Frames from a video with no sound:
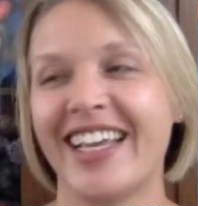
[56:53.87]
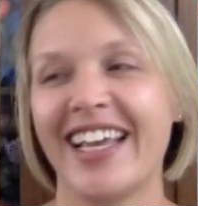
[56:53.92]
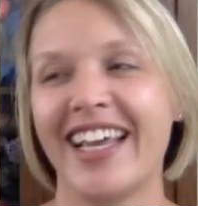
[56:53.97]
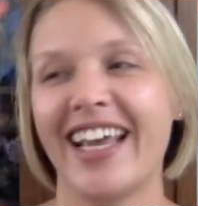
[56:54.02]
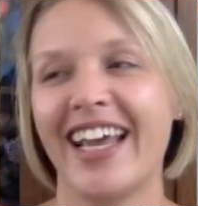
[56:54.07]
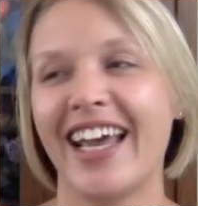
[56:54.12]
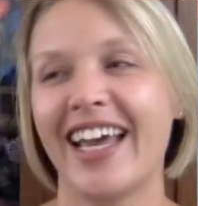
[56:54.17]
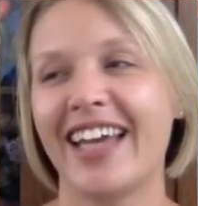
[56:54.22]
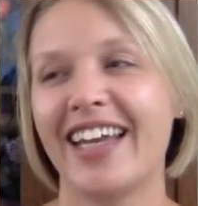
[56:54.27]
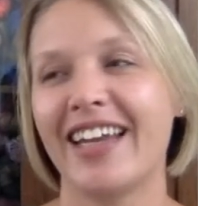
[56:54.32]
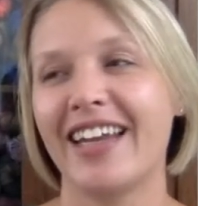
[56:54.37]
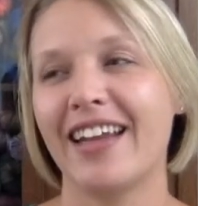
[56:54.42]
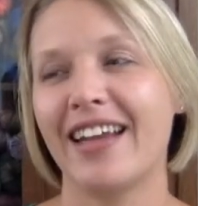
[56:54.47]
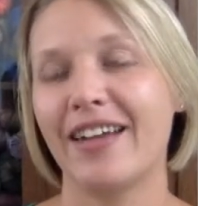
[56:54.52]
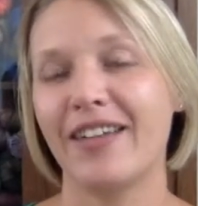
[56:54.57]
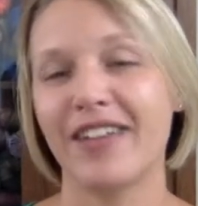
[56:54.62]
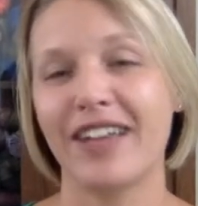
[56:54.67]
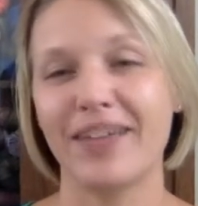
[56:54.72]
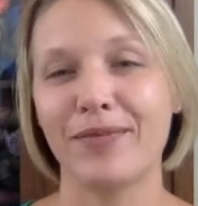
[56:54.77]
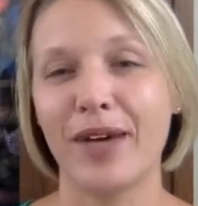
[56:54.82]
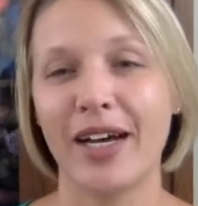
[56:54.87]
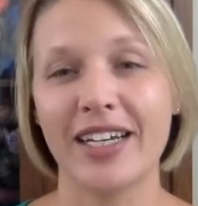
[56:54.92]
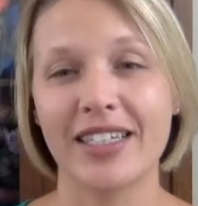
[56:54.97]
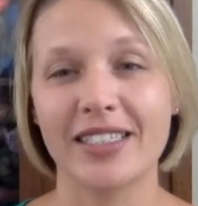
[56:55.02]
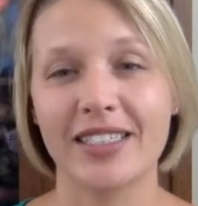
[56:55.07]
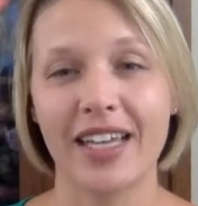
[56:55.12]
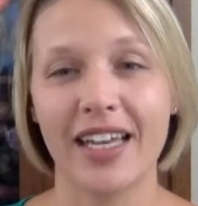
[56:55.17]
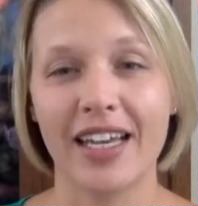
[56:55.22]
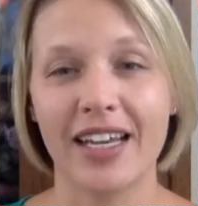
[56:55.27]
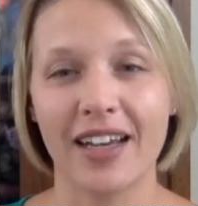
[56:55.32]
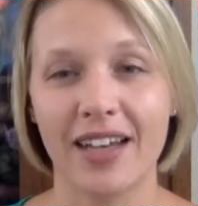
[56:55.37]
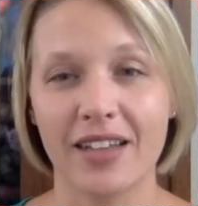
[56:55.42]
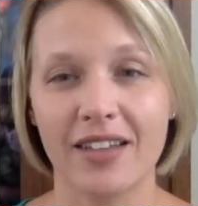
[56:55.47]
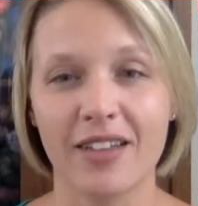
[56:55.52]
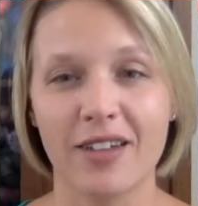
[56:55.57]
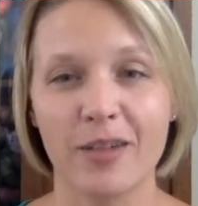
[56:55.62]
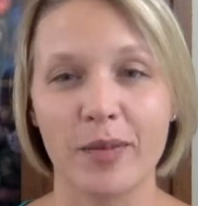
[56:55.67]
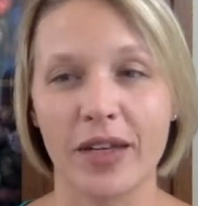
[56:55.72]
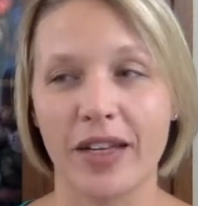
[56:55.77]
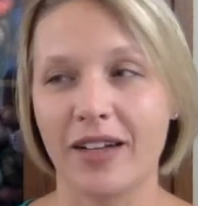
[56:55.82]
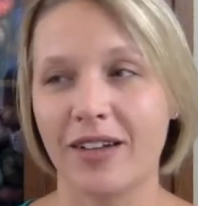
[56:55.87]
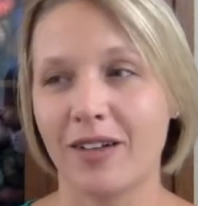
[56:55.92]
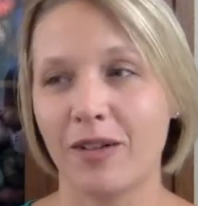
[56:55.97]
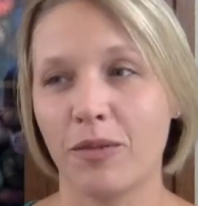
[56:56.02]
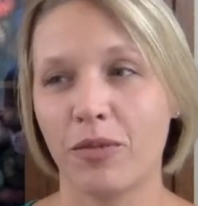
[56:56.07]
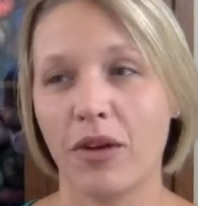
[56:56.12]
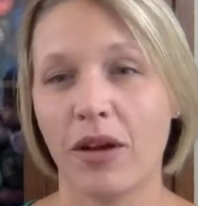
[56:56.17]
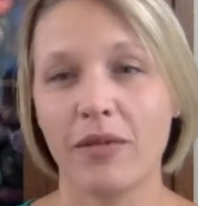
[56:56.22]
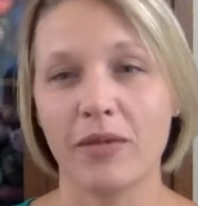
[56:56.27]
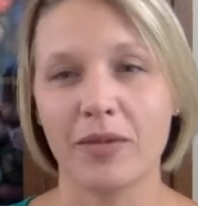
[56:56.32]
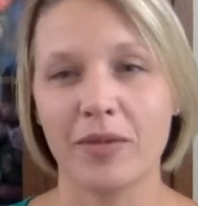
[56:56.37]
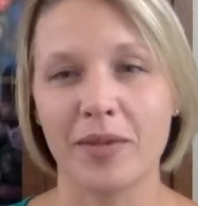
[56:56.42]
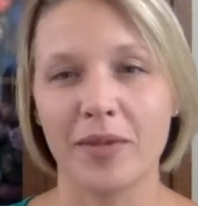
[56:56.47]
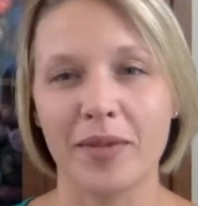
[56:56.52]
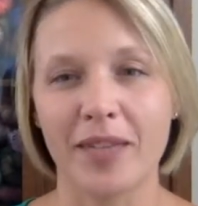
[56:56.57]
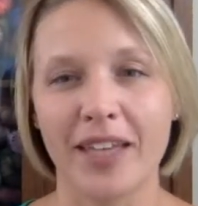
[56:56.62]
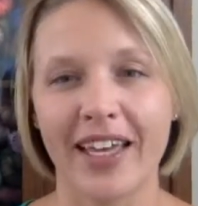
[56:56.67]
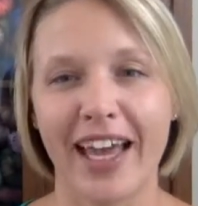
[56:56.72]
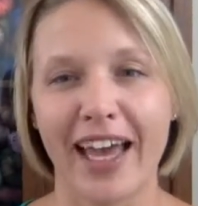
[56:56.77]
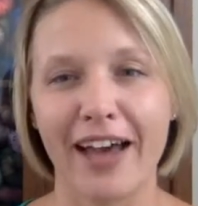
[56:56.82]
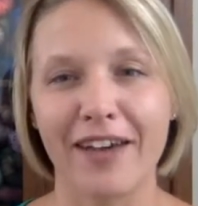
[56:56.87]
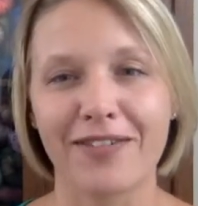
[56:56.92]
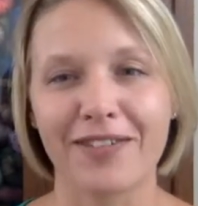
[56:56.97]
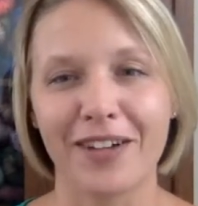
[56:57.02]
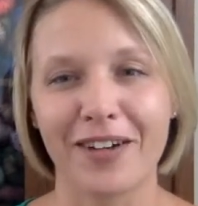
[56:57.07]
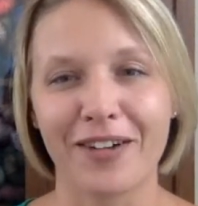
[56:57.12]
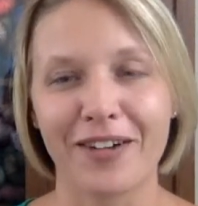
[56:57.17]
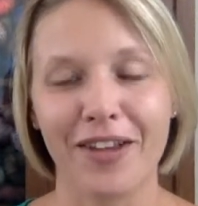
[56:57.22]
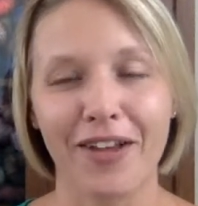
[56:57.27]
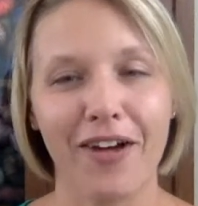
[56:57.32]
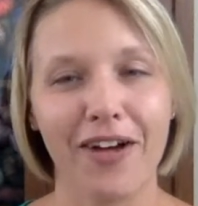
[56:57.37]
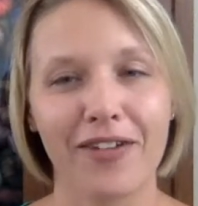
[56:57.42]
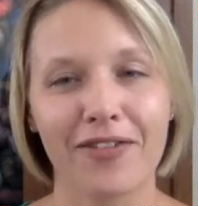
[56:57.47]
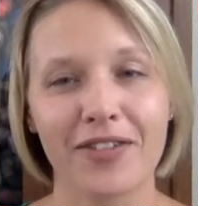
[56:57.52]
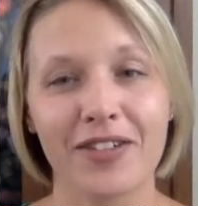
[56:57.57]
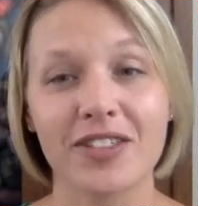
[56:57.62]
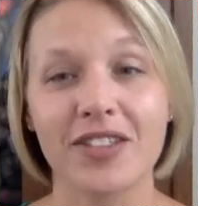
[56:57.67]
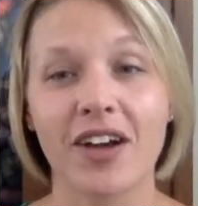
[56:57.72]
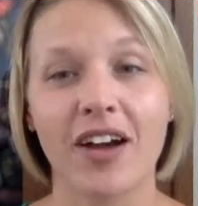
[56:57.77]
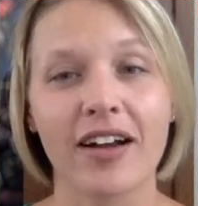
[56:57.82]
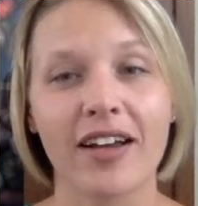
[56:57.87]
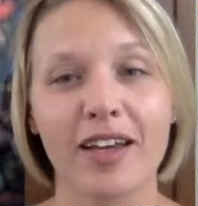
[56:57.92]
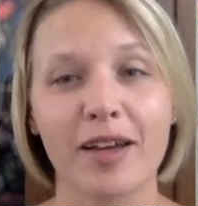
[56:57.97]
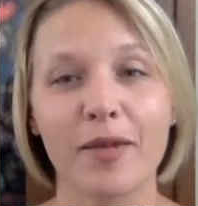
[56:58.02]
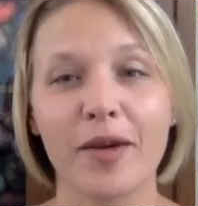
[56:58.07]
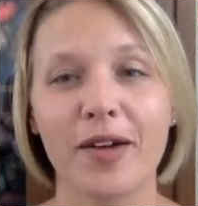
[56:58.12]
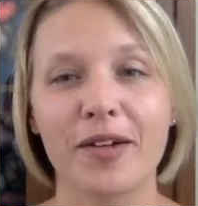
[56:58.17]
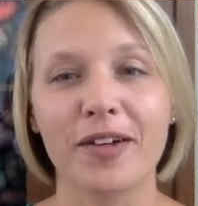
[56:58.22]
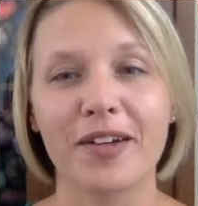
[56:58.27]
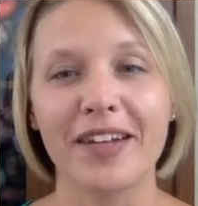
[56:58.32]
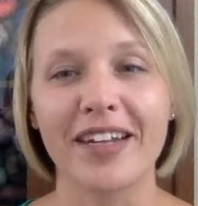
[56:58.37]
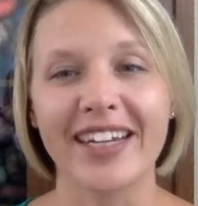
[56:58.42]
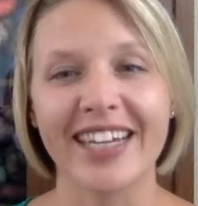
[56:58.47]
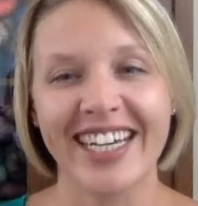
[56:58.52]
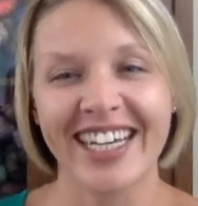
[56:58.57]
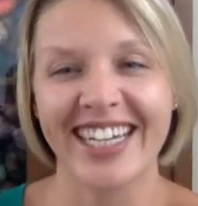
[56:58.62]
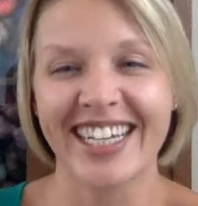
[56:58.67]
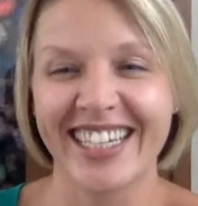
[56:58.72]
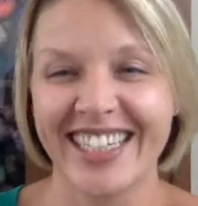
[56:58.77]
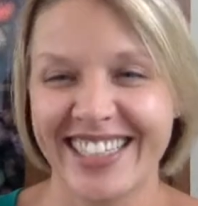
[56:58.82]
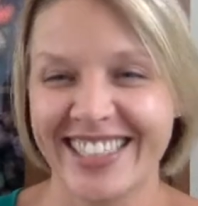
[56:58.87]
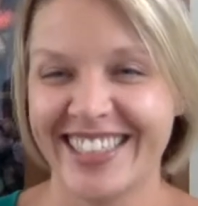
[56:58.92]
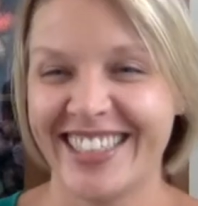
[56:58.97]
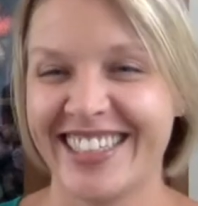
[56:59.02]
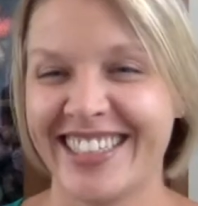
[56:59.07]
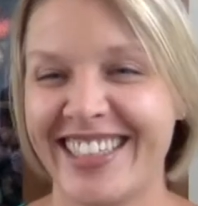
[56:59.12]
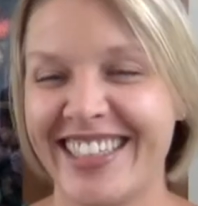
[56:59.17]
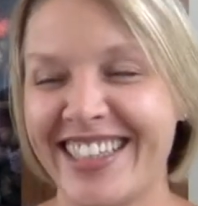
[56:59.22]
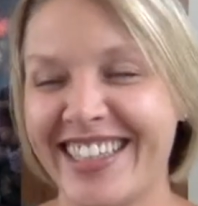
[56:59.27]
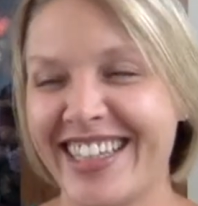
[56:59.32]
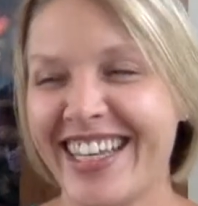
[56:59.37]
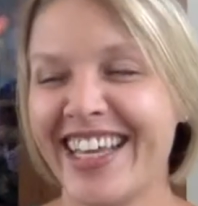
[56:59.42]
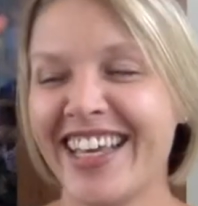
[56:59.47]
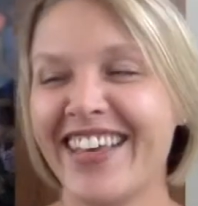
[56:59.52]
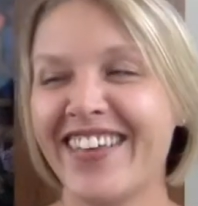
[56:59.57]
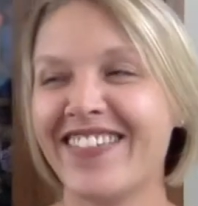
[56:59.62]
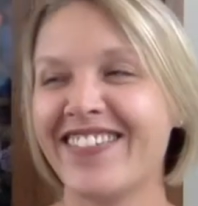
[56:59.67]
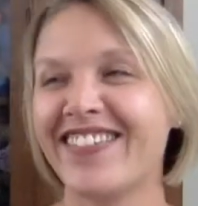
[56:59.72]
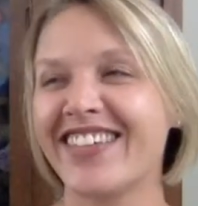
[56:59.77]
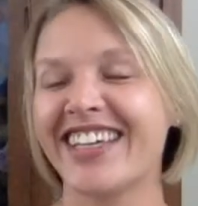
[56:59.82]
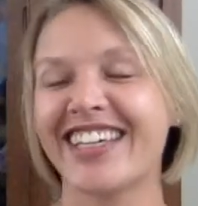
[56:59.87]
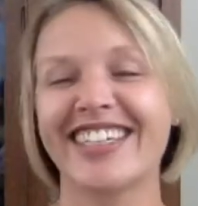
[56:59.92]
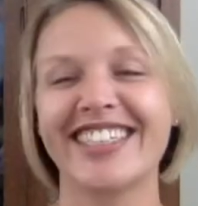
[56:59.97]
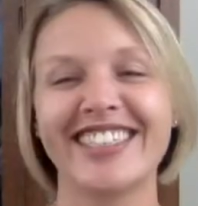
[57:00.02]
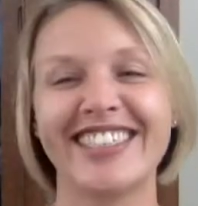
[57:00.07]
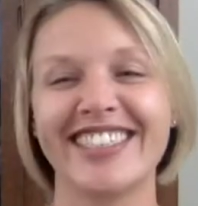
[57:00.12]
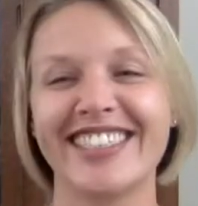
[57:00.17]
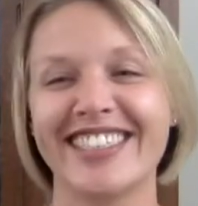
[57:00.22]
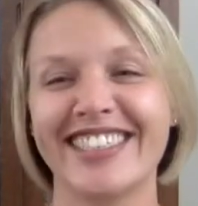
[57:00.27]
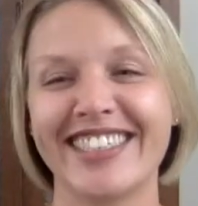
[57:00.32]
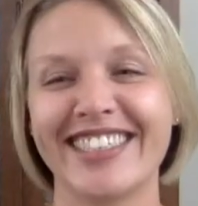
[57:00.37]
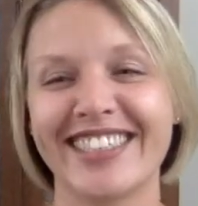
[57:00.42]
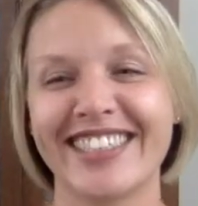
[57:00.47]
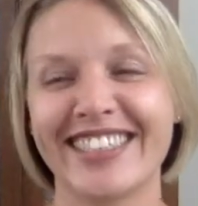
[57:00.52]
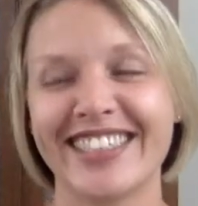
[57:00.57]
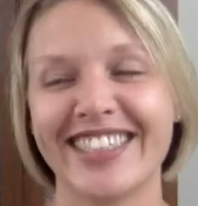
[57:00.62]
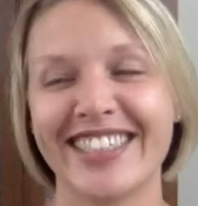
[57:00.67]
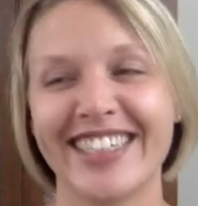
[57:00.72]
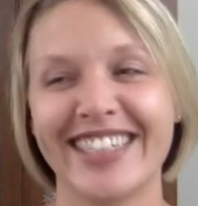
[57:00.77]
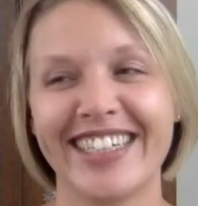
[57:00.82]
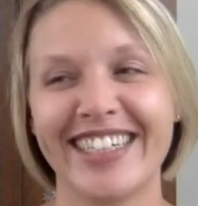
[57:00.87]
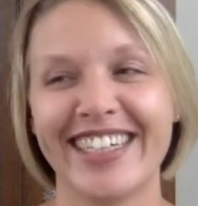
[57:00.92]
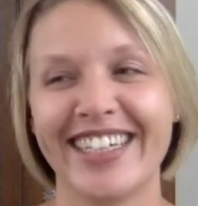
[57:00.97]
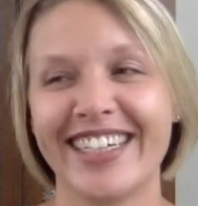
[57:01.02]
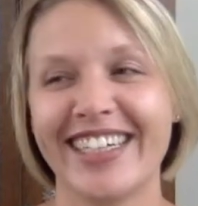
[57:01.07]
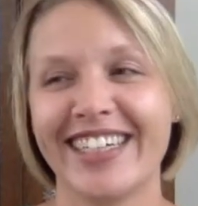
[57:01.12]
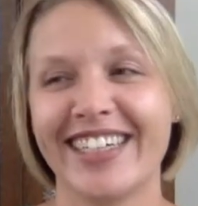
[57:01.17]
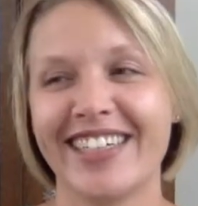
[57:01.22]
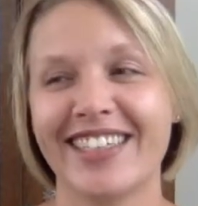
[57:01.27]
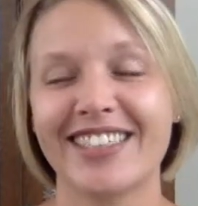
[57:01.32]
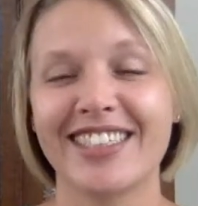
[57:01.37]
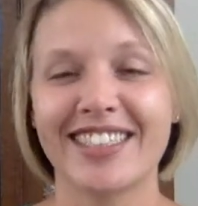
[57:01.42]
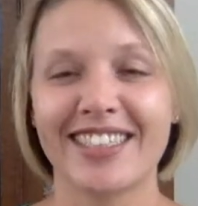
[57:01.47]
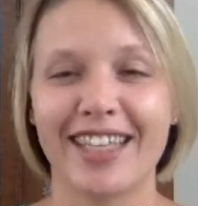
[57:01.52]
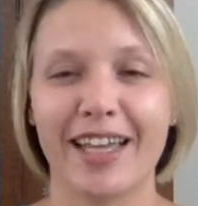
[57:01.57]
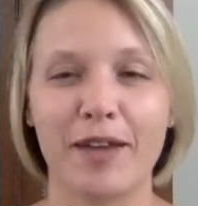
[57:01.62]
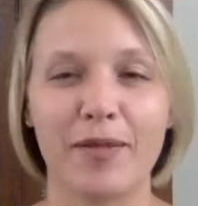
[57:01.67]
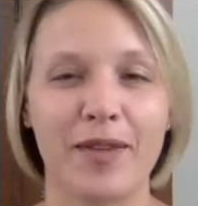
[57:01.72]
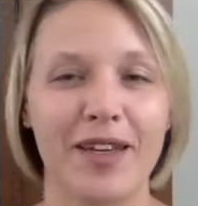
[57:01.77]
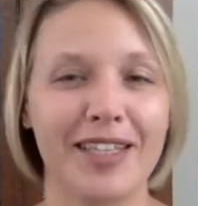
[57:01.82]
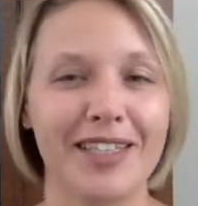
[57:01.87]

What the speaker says: And by saying a little bit, it'll probably be like half an hour long of her talking about her knitting because she's like me.